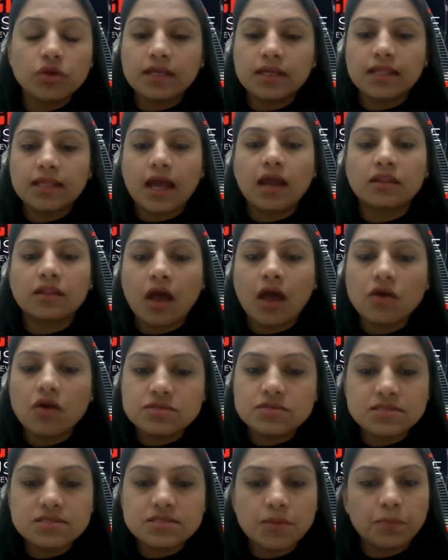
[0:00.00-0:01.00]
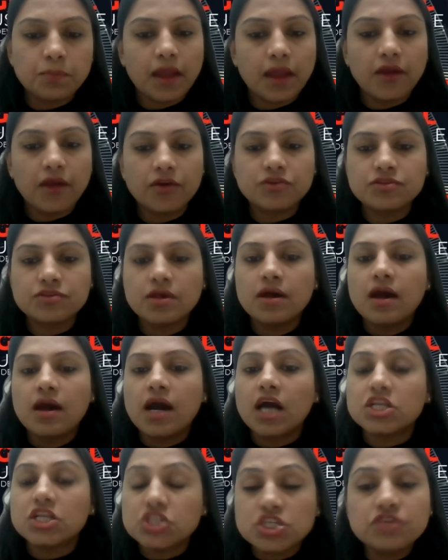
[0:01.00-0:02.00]
that our 1,000 suppliers
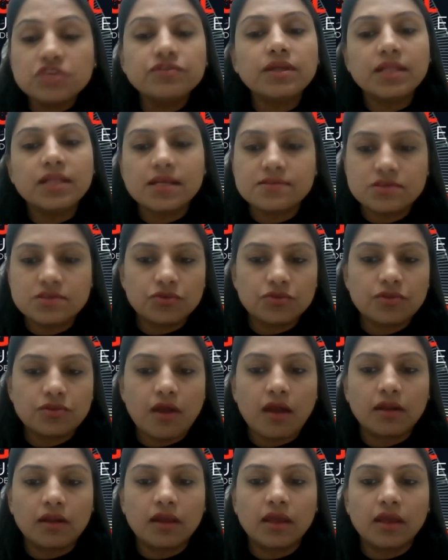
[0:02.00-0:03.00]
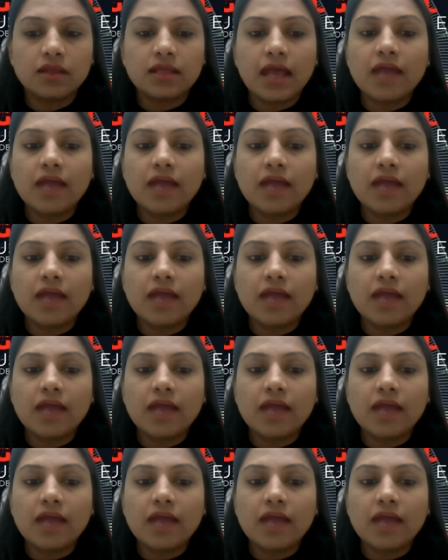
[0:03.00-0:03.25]
achieve the net zero target,